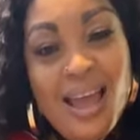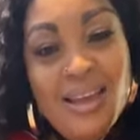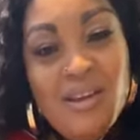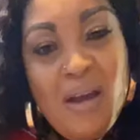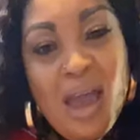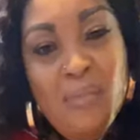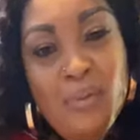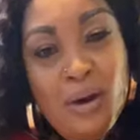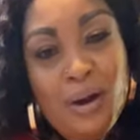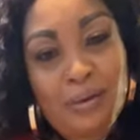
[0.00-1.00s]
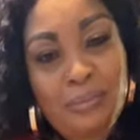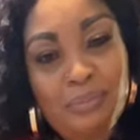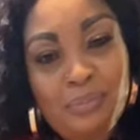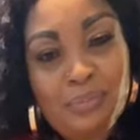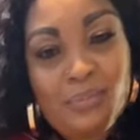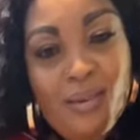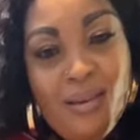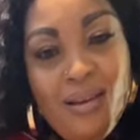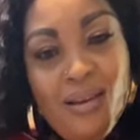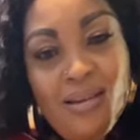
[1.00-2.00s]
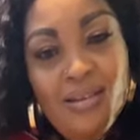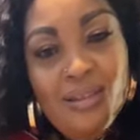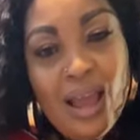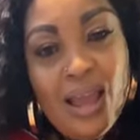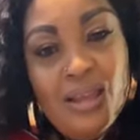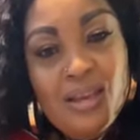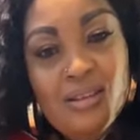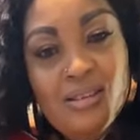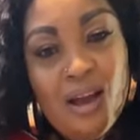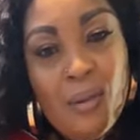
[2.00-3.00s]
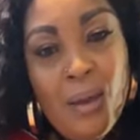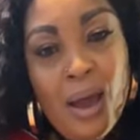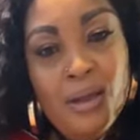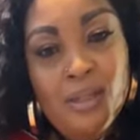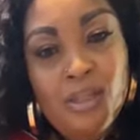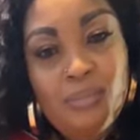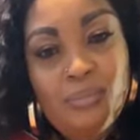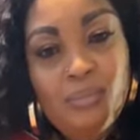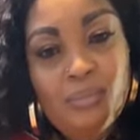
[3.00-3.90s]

Thank you, April. Thank you so much.